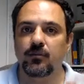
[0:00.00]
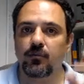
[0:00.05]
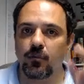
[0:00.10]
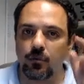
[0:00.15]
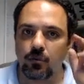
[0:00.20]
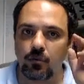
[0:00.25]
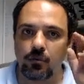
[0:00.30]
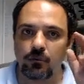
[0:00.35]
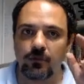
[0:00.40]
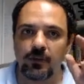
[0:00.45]

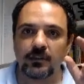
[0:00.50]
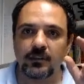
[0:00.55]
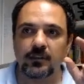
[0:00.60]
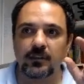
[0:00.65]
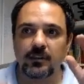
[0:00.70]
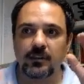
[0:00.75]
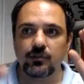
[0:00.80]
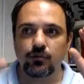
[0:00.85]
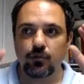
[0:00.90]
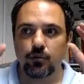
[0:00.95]
always
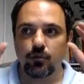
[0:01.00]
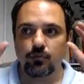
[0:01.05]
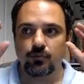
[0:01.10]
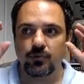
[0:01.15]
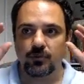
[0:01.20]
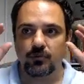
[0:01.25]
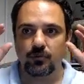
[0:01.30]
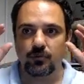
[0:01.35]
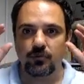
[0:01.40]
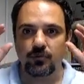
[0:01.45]
need to
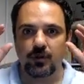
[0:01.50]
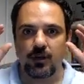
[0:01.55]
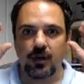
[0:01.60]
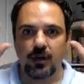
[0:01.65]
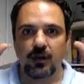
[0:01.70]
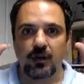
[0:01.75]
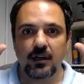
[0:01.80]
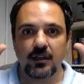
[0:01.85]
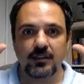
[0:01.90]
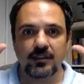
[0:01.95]
open your
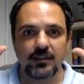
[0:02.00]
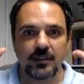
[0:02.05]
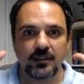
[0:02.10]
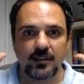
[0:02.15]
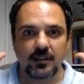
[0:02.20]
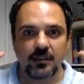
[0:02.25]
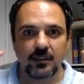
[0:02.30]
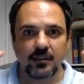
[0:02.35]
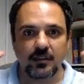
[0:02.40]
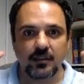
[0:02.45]
eyes
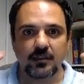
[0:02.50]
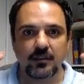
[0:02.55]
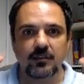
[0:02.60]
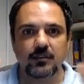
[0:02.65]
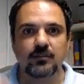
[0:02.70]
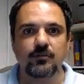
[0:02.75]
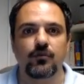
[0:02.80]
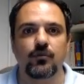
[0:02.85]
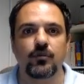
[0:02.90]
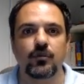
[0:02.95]
and ears
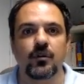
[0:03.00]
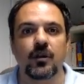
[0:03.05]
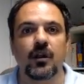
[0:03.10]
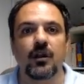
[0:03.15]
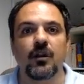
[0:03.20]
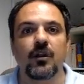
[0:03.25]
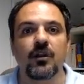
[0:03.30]
for